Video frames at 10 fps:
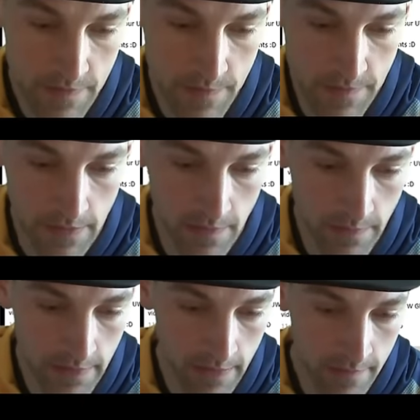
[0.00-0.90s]
slow,
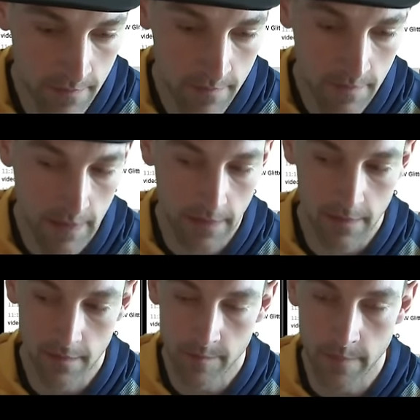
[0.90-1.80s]
and then like
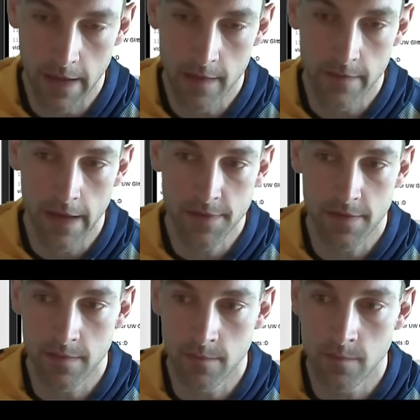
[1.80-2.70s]
my
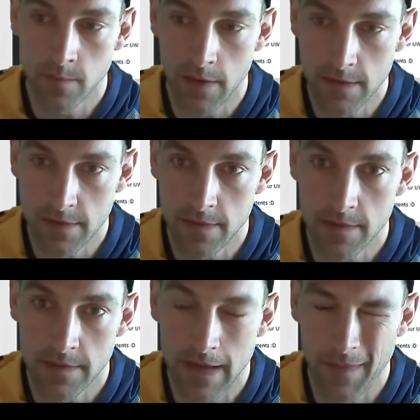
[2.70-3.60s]
interaction was
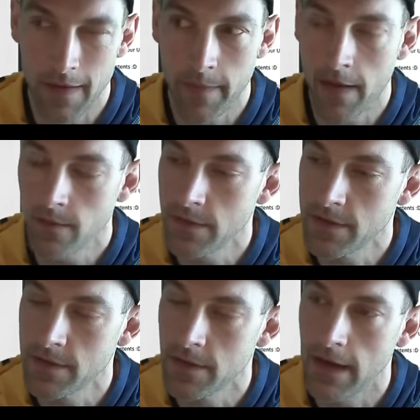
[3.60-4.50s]
snapping them out,
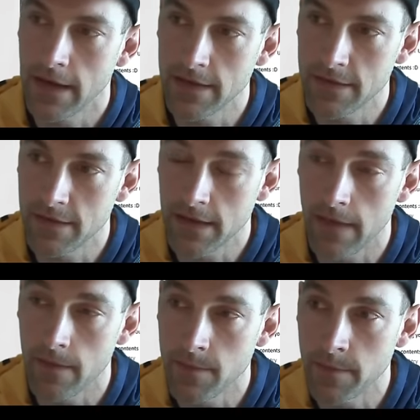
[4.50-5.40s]
which I guess just gave
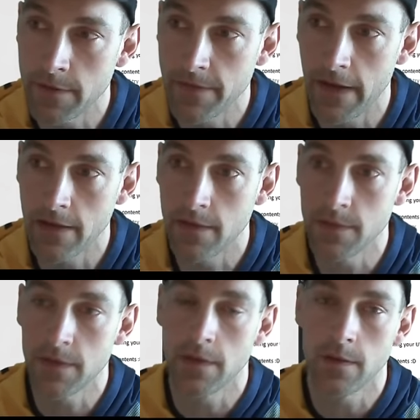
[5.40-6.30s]
them too much value,
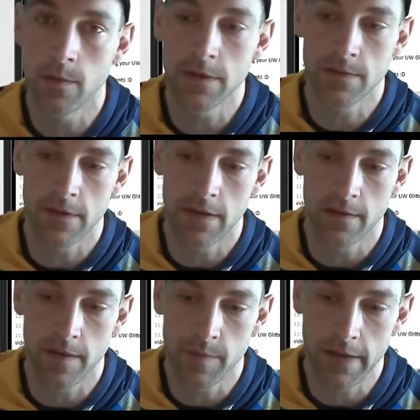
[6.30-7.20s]
so it wasn't really the
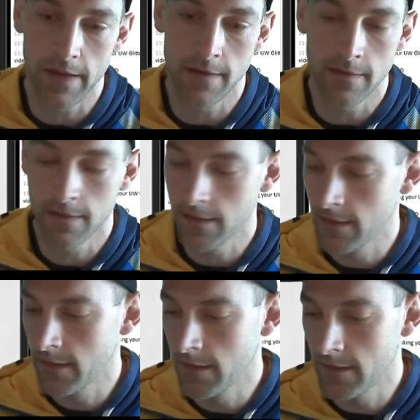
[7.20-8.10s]
right plan.
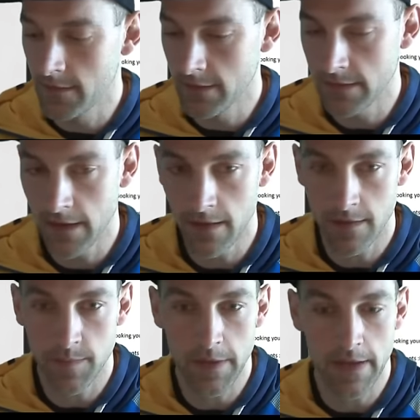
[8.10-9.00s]
It's kind of hard
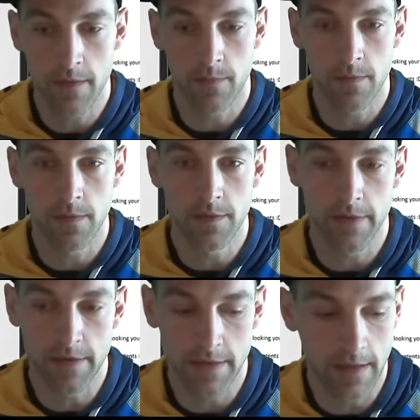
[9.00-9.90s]
to play through the
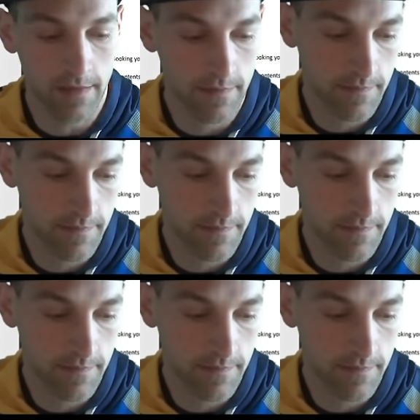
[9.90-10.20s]
dredge deck.